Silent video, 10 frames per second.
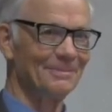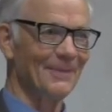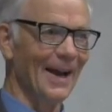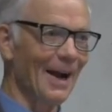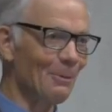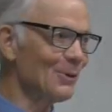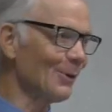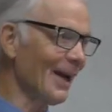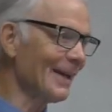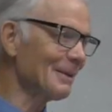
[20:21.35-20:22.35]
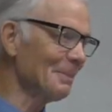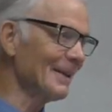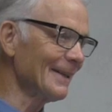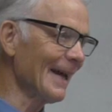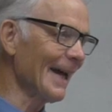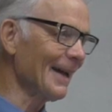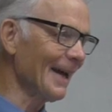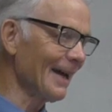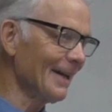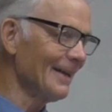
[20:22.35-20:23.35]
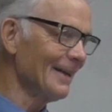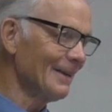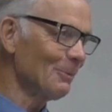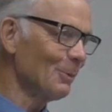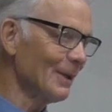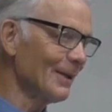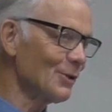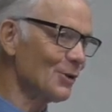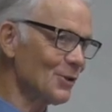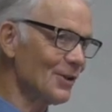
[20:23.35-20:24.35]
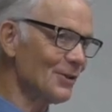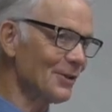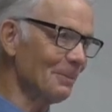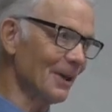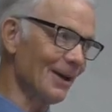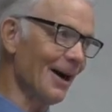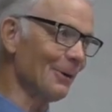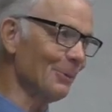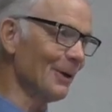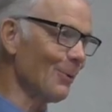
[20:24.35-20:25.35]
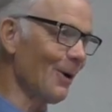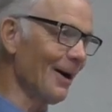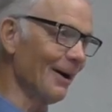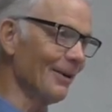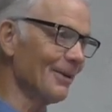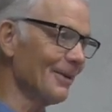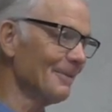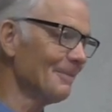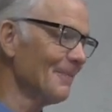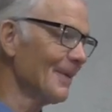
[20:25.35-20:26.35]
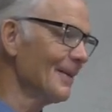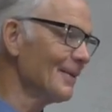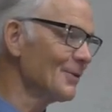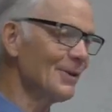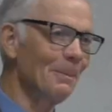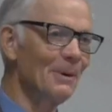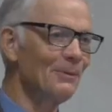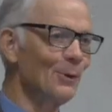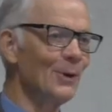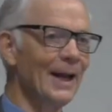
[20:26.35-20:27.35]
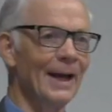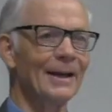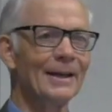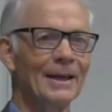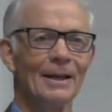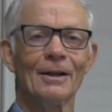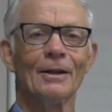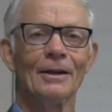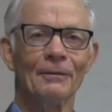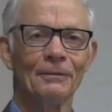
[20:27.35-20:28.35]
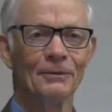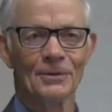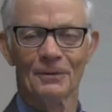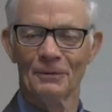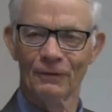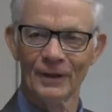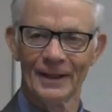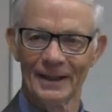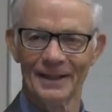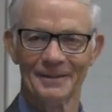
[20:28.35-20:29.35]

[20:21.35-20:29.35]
Now, how would you like to be in that religious system that God required? Some of you can't kill a flea.